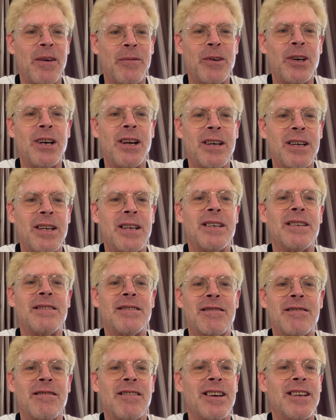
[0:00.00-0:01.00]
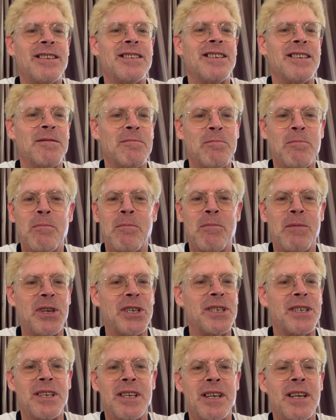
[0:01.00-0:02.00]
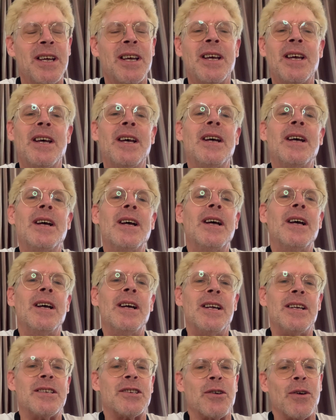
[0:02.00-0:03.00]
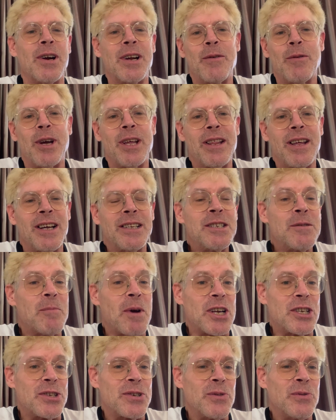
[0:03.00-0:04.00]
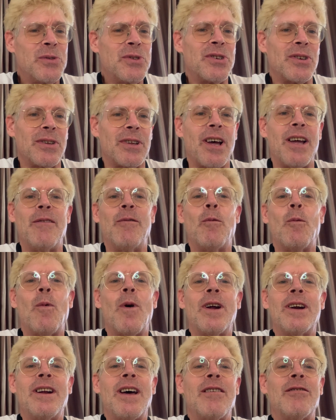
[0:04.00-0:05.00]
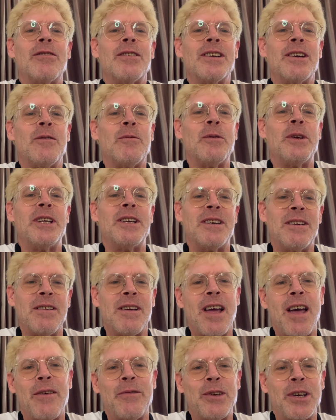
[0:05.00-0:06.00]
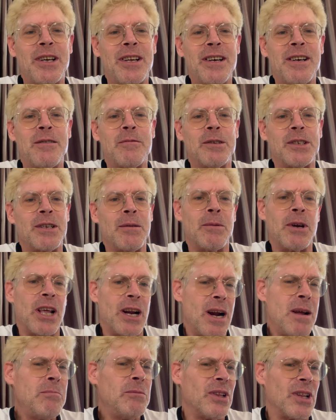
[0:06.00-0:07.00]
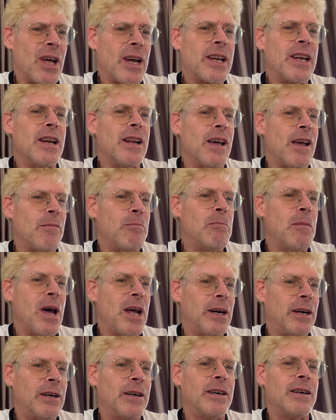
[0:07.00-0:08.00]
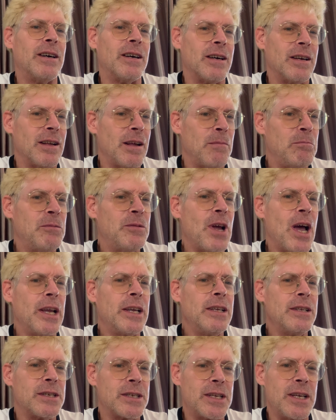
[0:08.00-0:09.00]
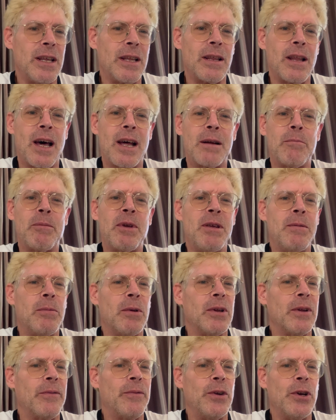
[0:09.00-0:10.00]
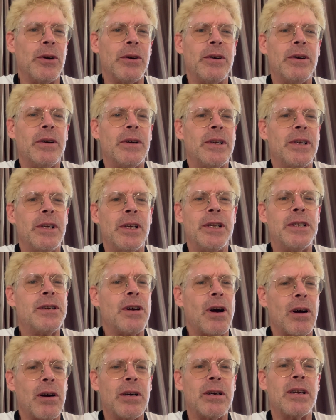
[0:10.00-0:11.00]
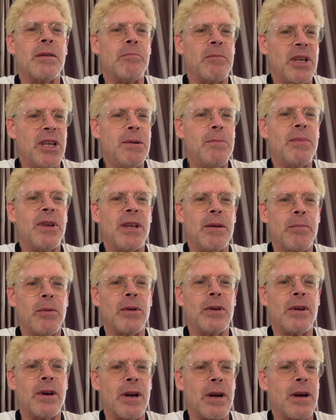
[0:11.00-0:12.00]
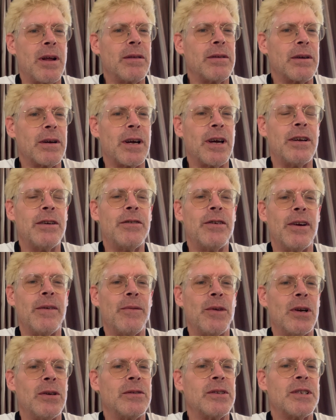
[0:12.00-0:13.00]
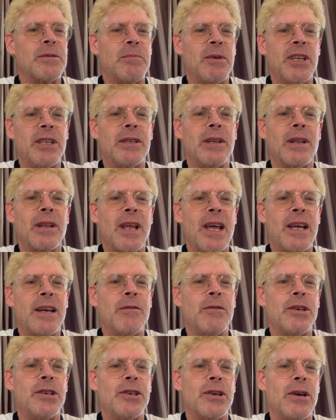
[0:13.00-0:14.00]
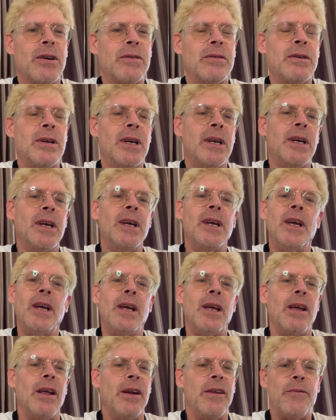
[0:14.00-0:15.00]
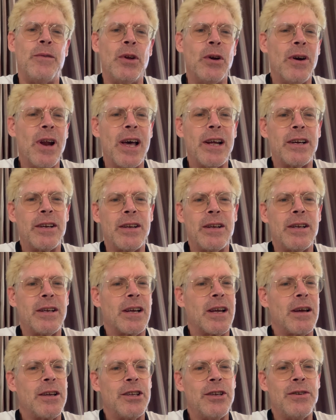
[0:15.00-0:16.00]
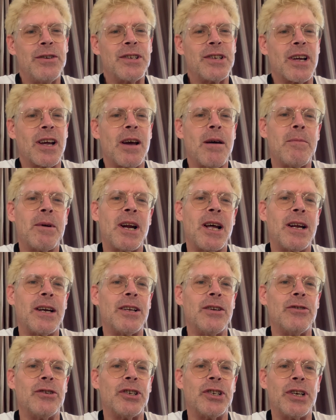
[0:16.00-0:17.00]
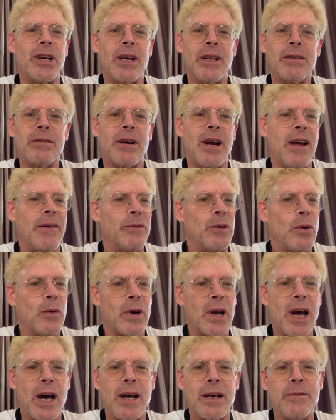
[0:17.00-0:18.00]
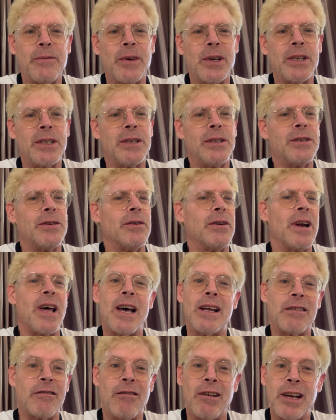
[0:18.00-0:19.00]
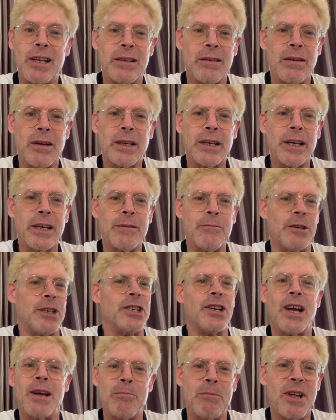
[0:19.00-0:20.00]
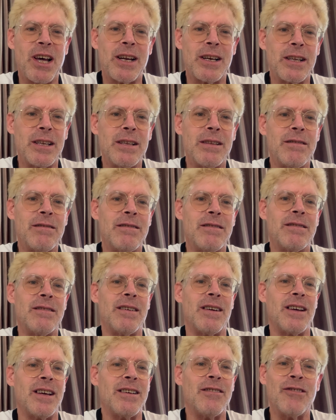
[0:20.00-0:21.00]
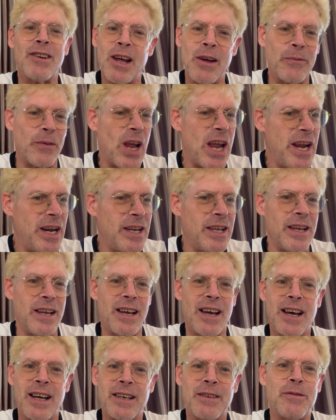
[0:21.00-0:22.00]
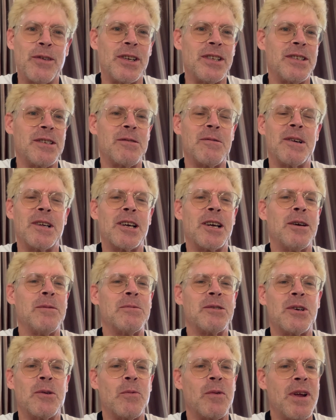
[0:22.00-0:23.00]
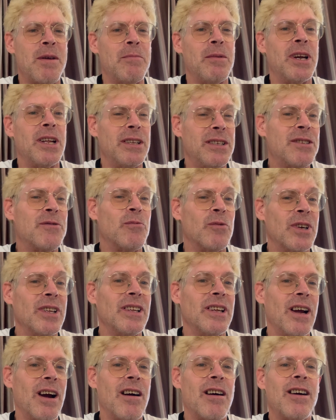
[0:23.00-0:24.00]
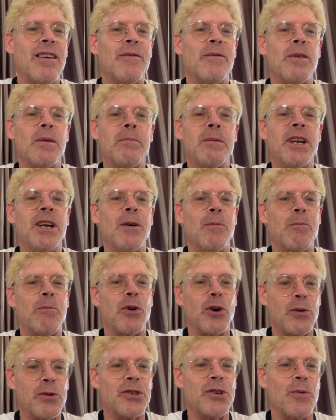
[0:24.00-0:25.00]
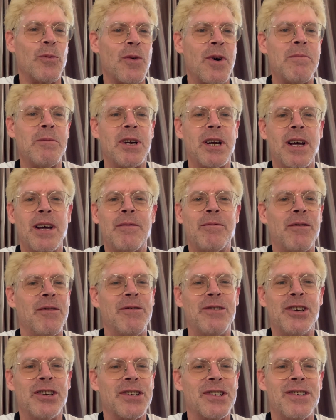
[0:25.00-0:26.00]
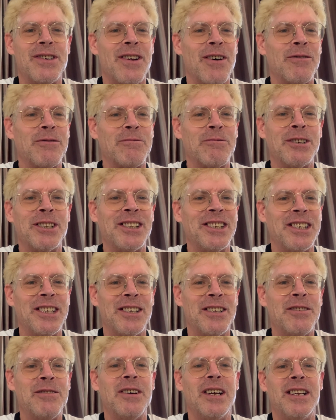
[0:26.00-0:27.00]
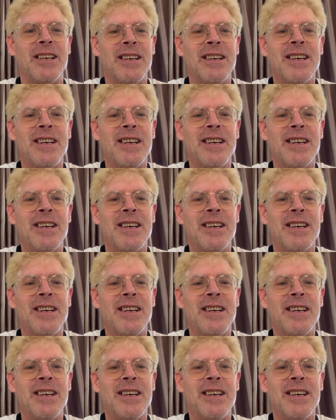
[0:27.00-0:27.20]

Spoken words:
every night. It's crazy busy. So anyway, that's my social life. 1 outing a week, having dinner with somebody, and I'm lucky to have met her. I can see a lot of people. It's hard to meet people in another country if you don't speak the language, And if you're not used to coming out of your shell, or have no confidence, or not great looking, which I'm not either, and I don't have any confidence when it comes to women, it's really hard for me to approach a woman. I just don't really do it.